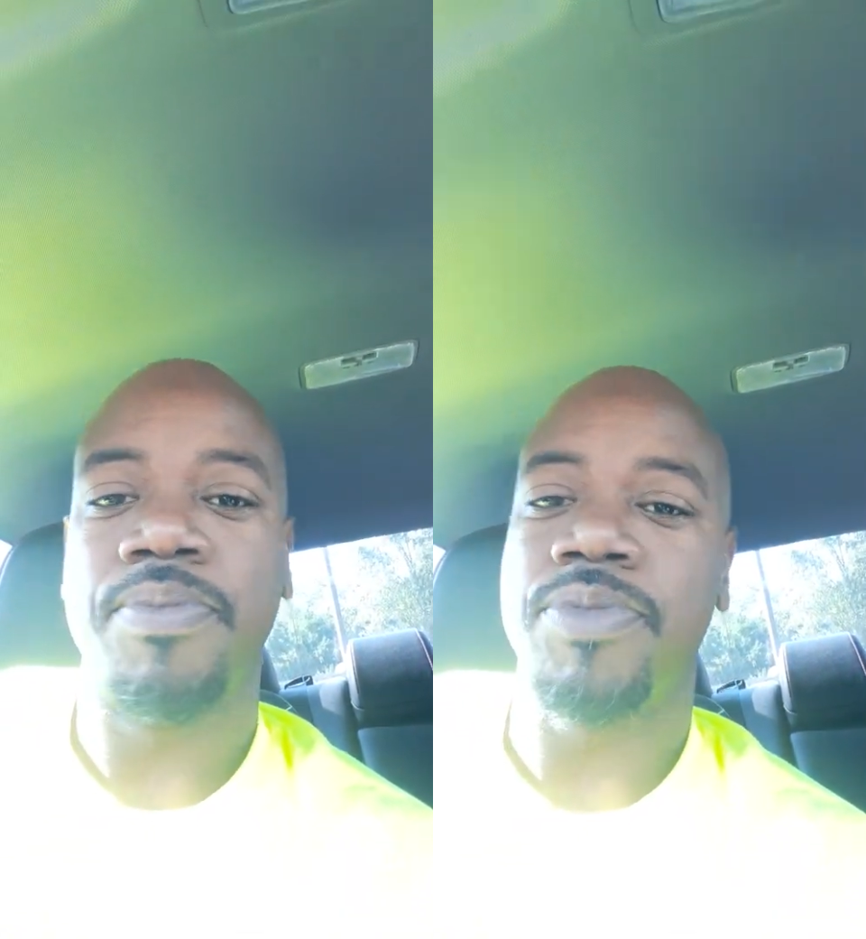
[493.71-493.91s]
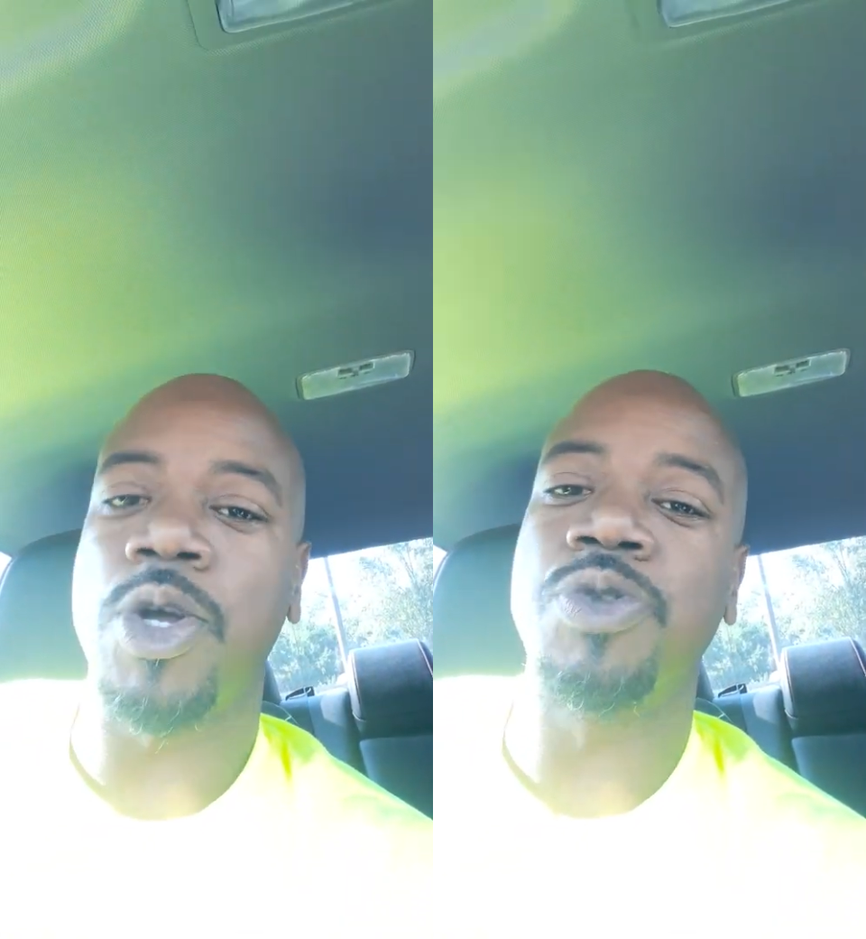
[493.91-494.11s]

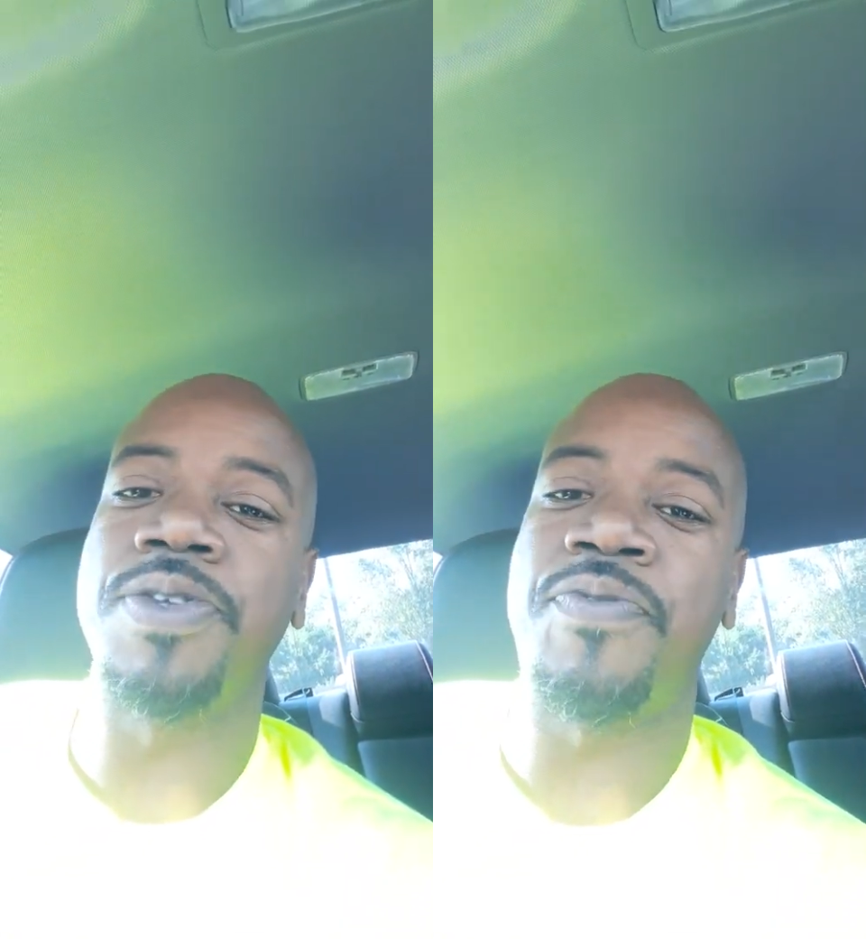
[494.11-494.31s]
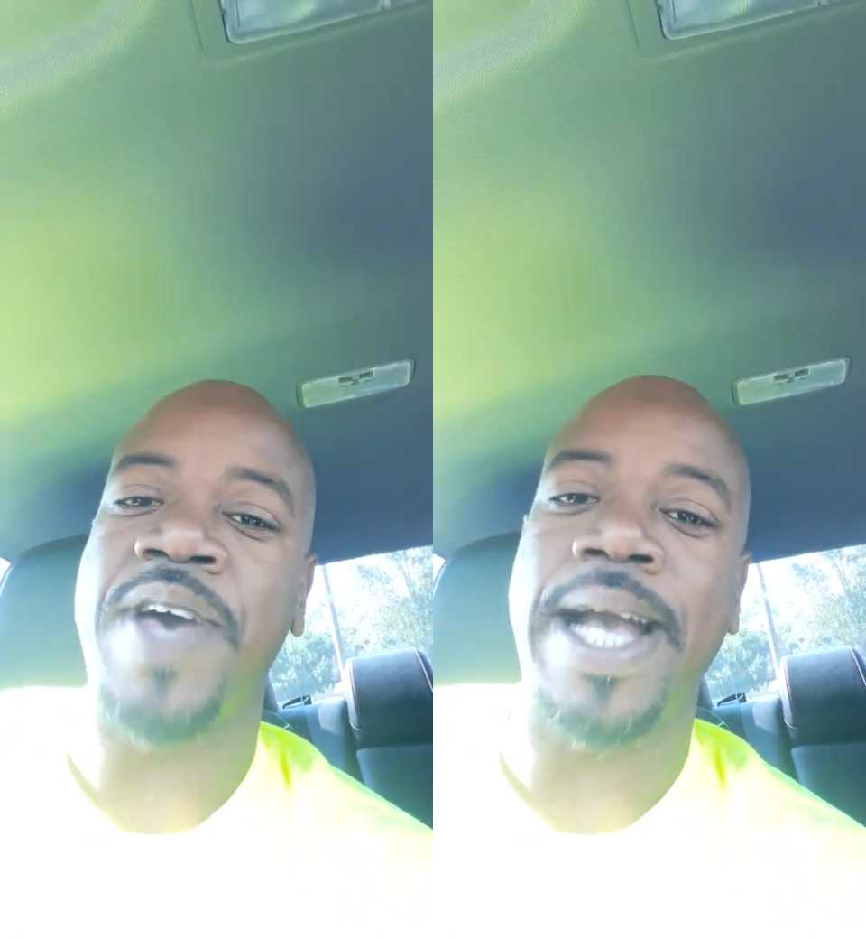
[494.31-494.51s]
throw
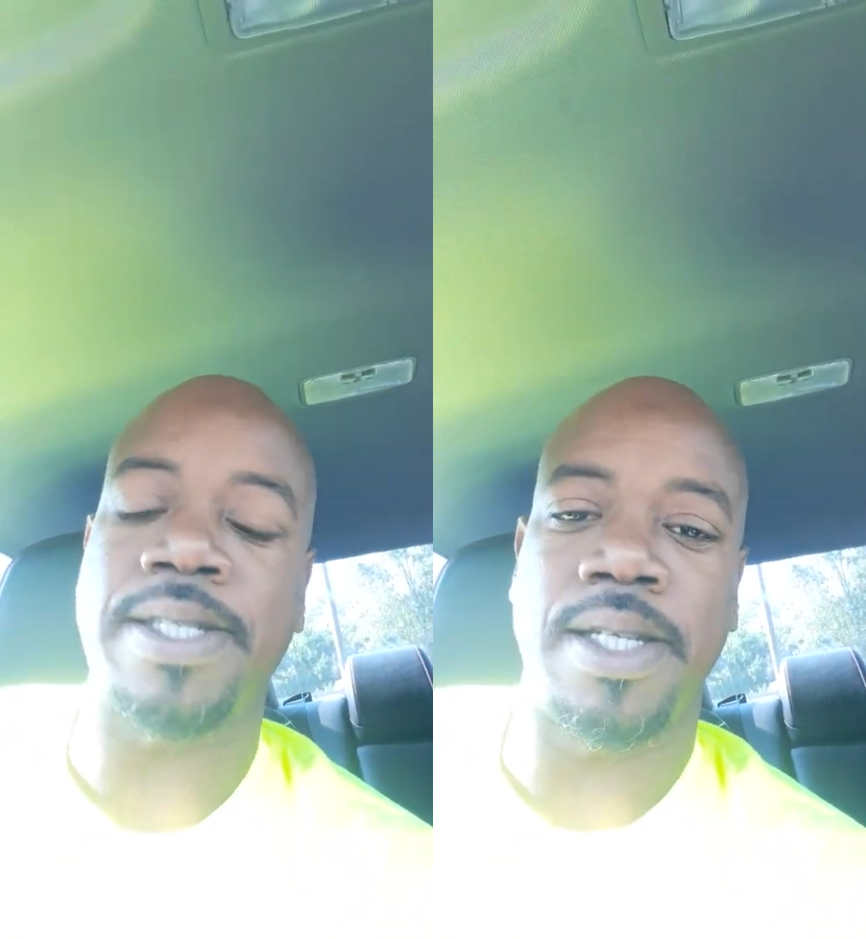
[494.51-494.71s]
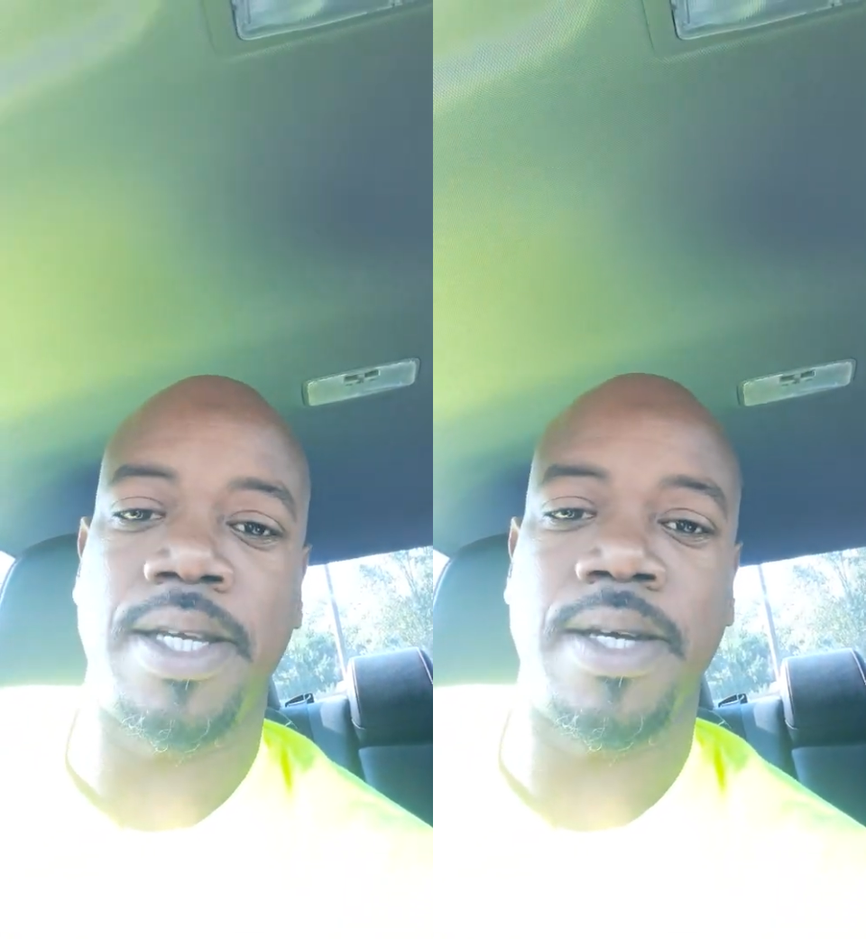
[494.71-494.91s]
some facts
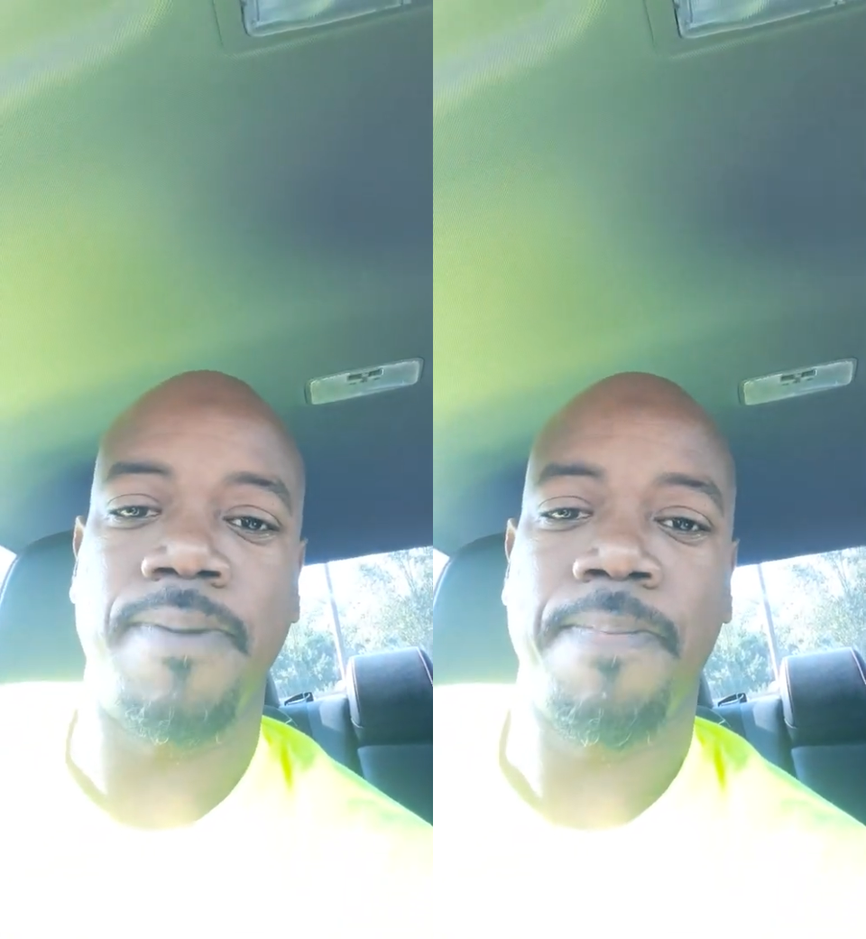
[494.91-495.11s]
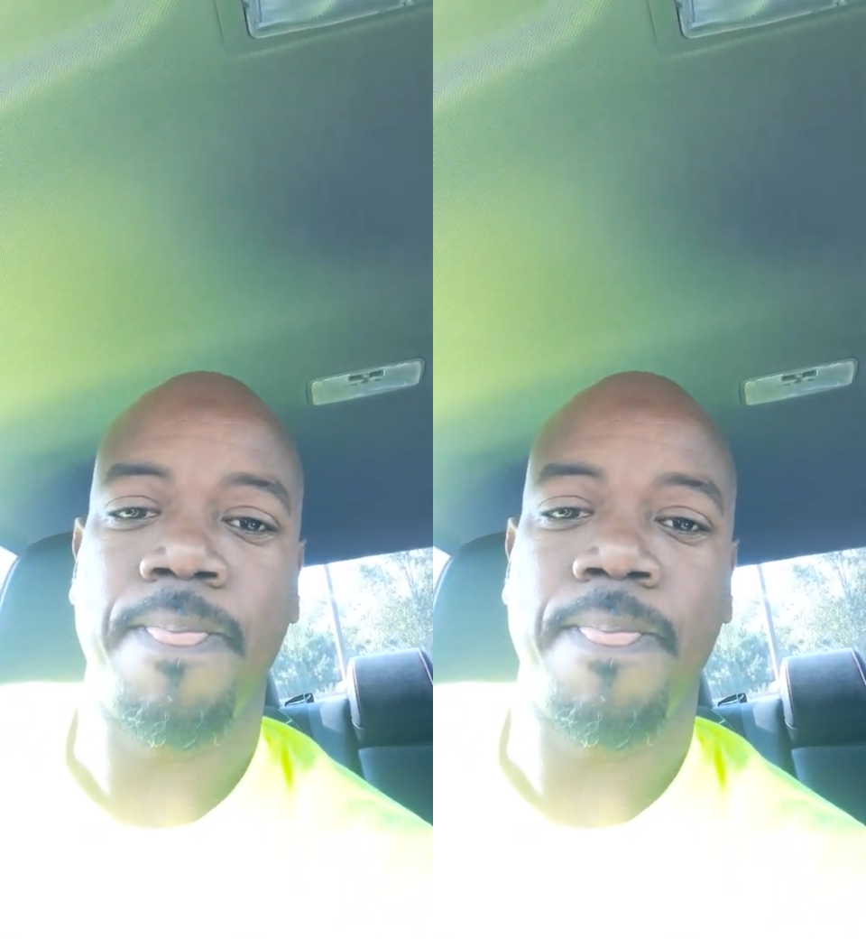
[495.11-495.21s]
in there